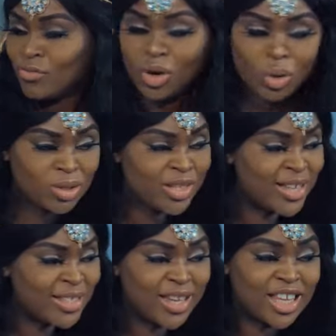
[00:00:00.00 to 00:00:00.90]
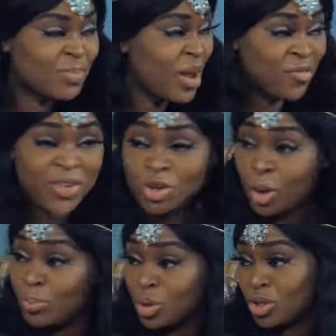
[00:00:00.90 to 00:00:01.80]
For goodness sake, is my friend
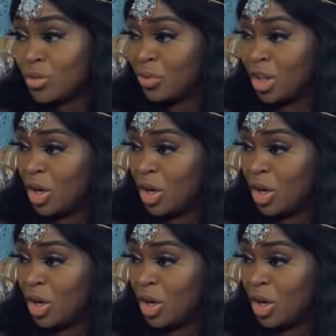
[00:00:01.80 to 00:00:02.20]
not beautiful